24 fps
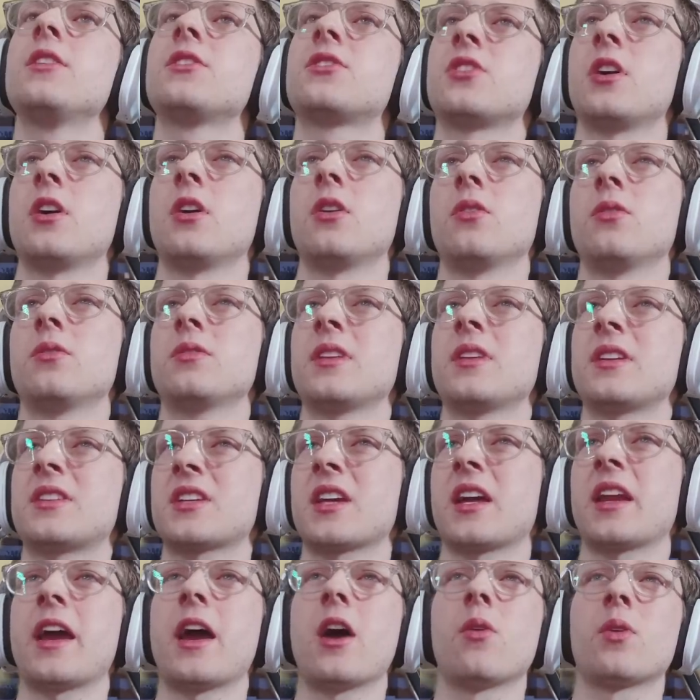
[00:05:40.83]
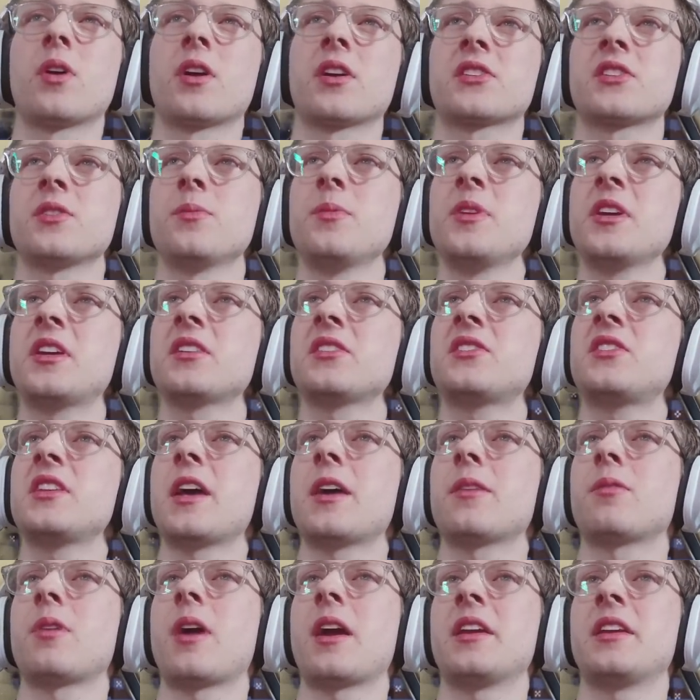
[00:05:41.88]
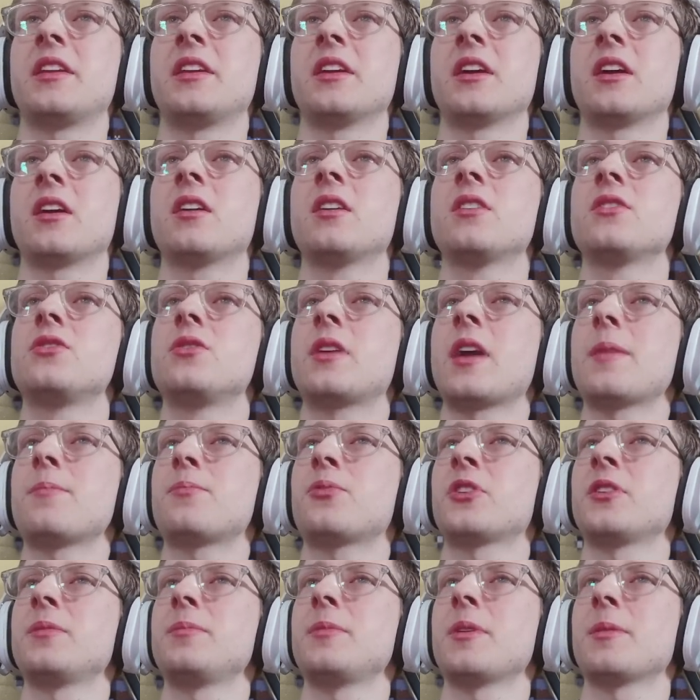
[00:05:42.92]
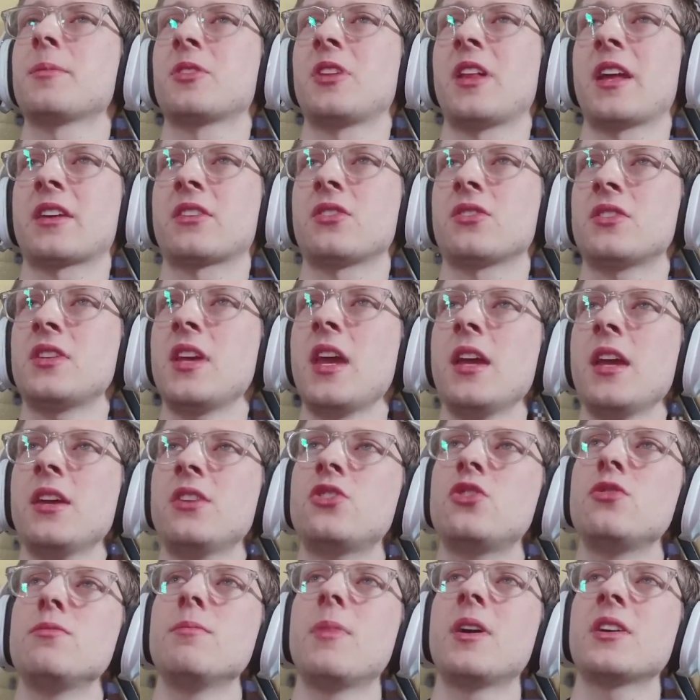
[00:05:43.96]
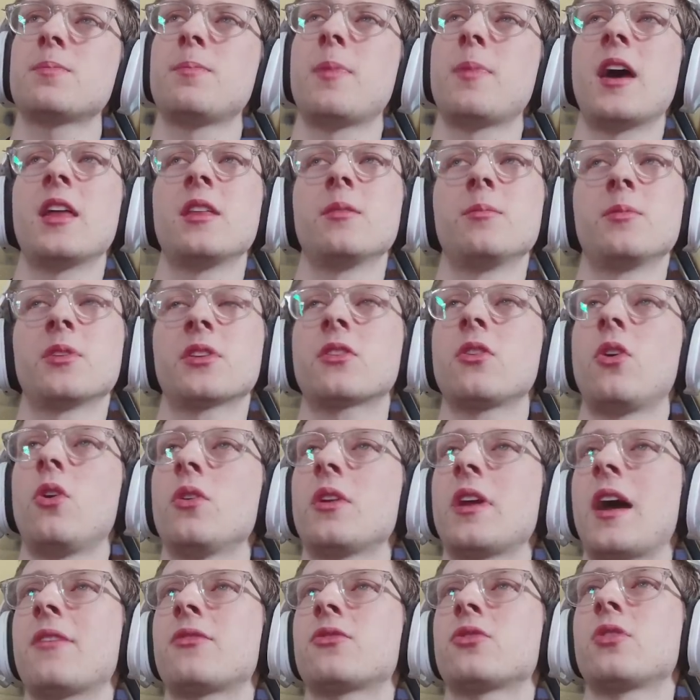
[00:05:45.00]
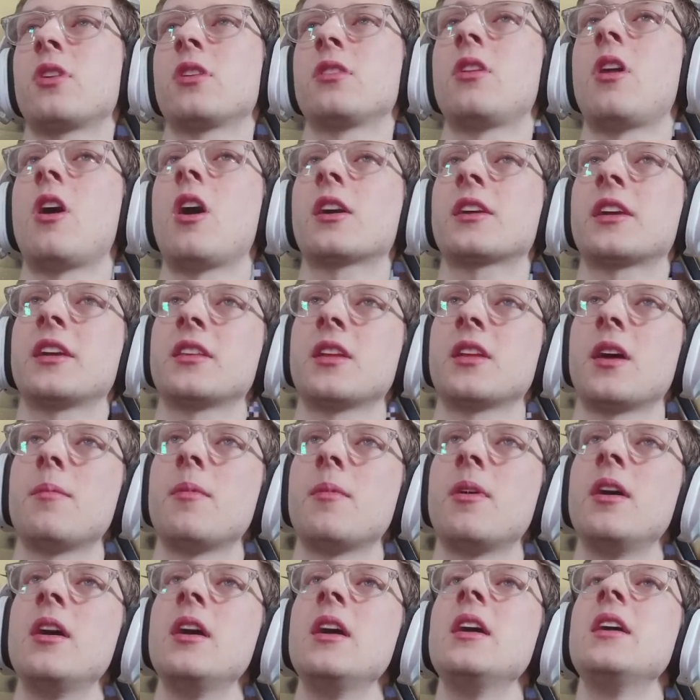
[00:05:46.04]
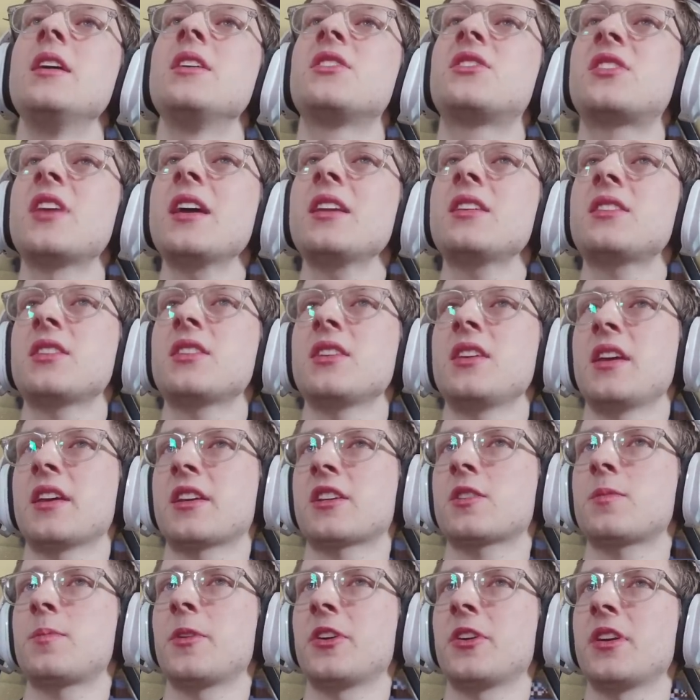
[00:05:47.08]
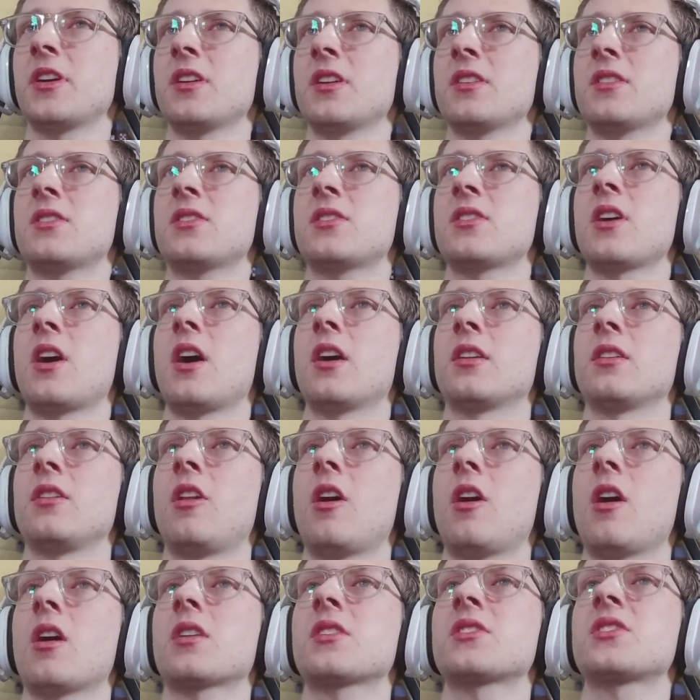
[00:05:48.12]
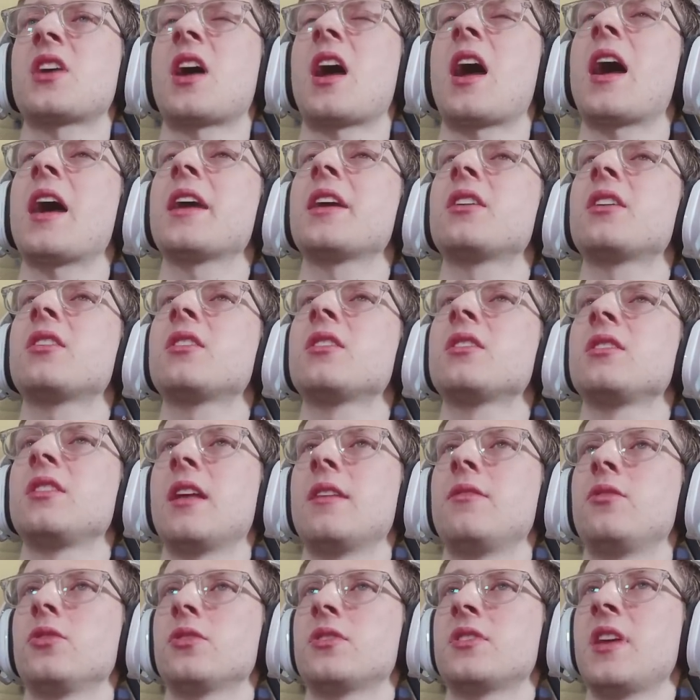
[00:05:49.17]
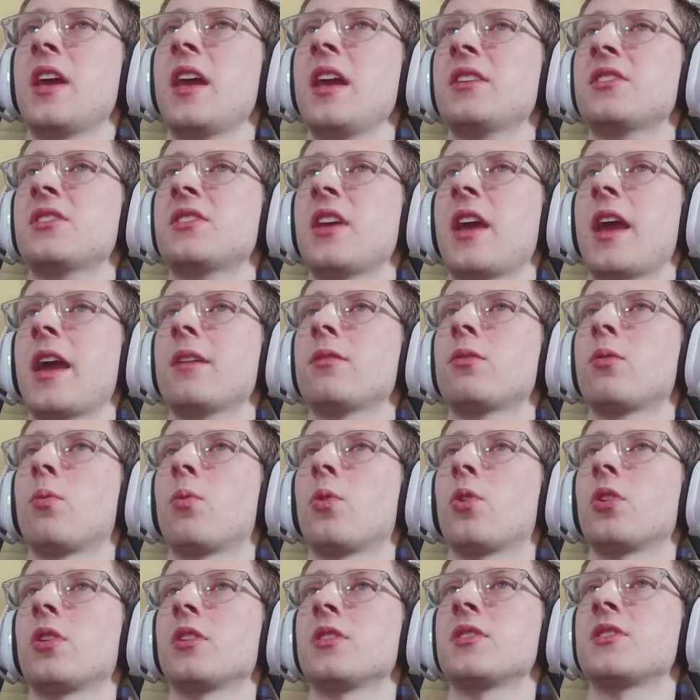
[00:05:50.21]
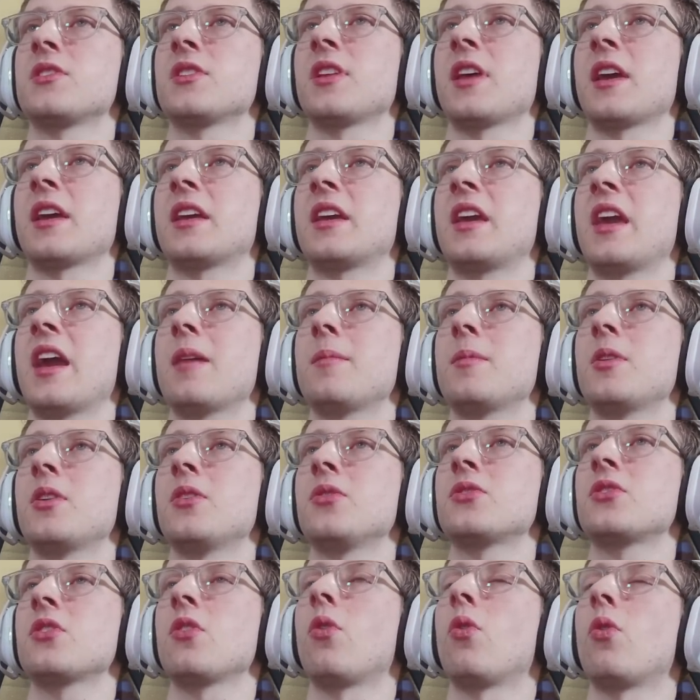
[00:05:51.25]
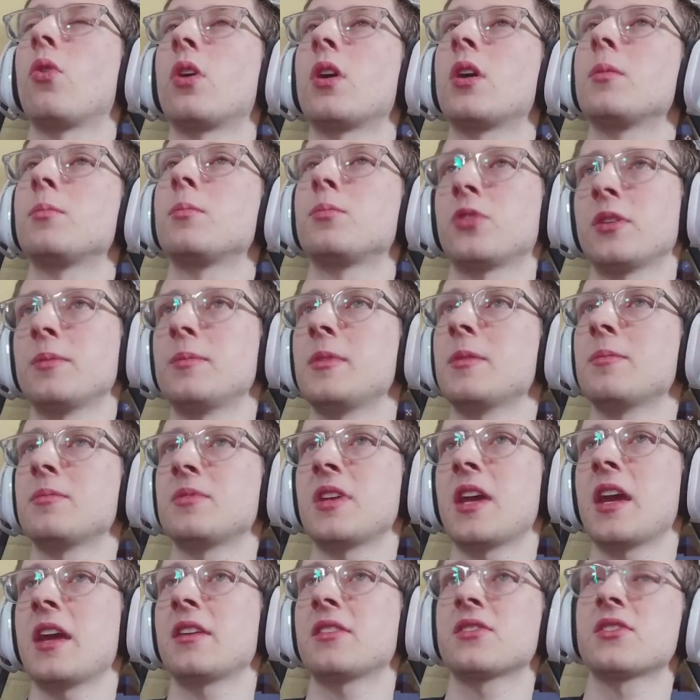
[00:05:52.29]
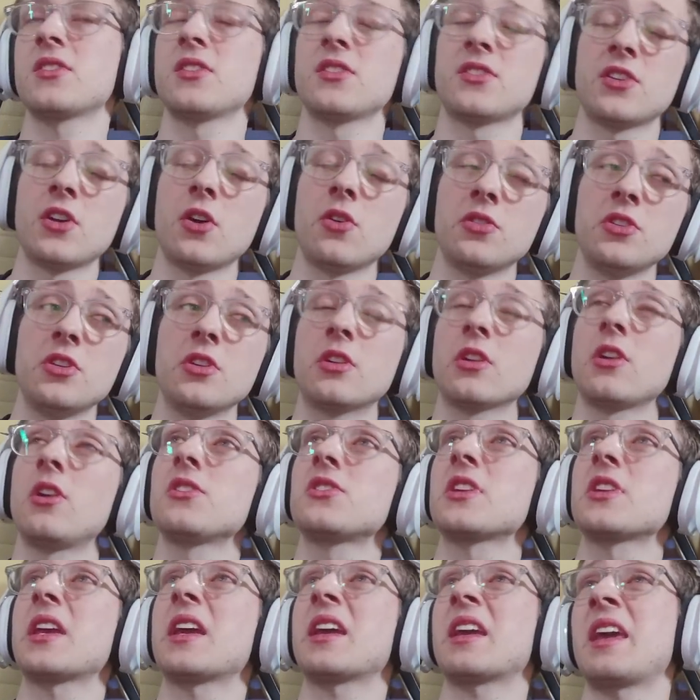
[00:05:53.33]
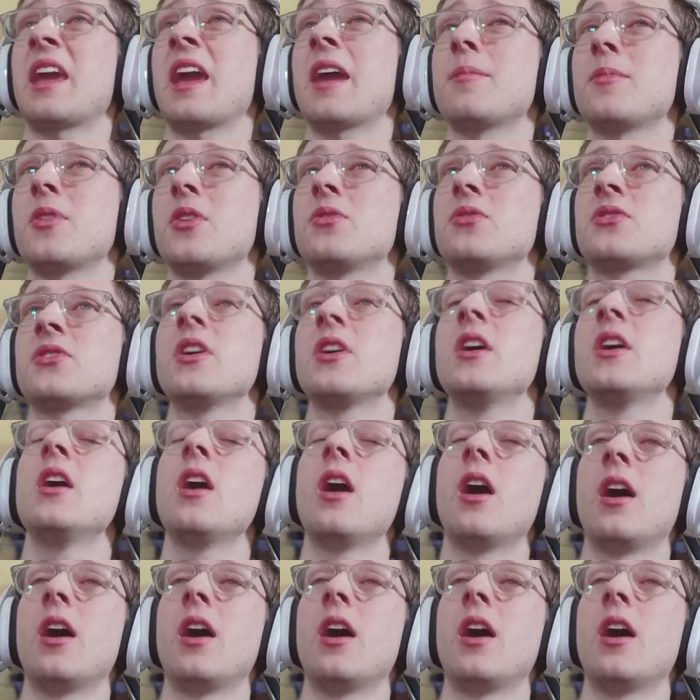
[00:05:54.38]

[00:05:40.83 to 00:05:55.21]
So that's kind of how it works. And we can see that right here. To get premium collector tanks, you must buy them with gold after unlocking them. Set experience unlocks higher level tanks and rewards like camos or premium tanks. So you can also get camos